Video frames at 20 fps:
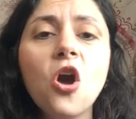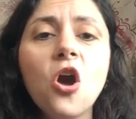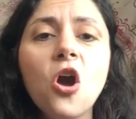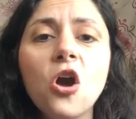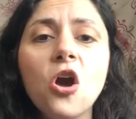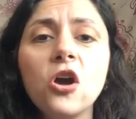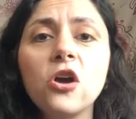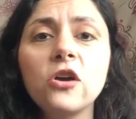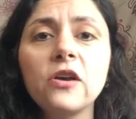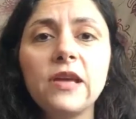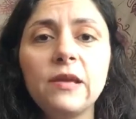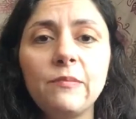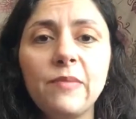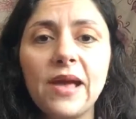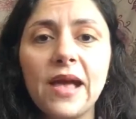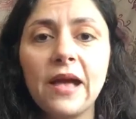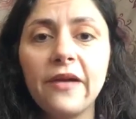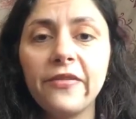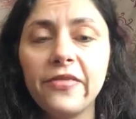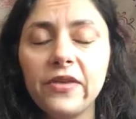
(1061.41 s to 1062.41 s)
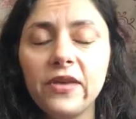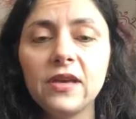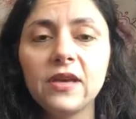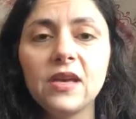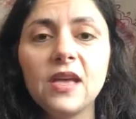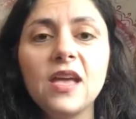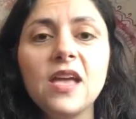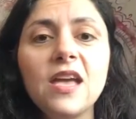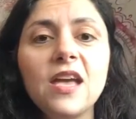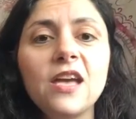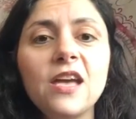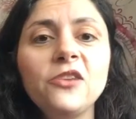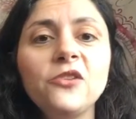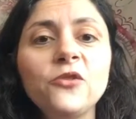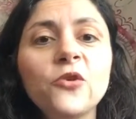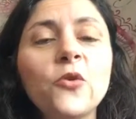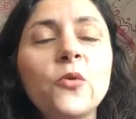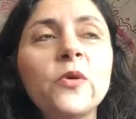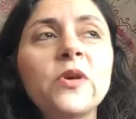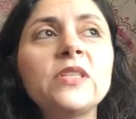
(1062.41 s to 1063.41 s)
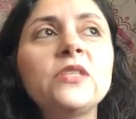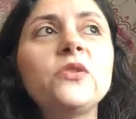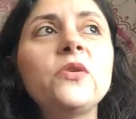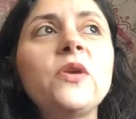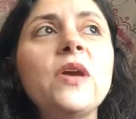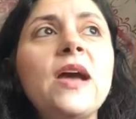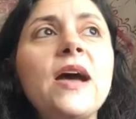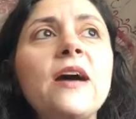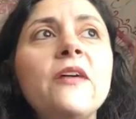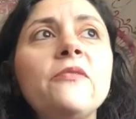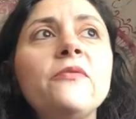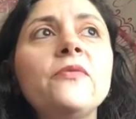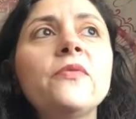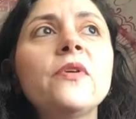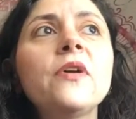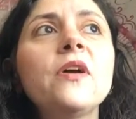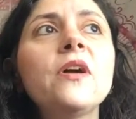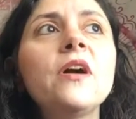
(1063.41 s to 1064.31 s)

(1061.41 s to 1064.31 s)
are empathic, and you're going to have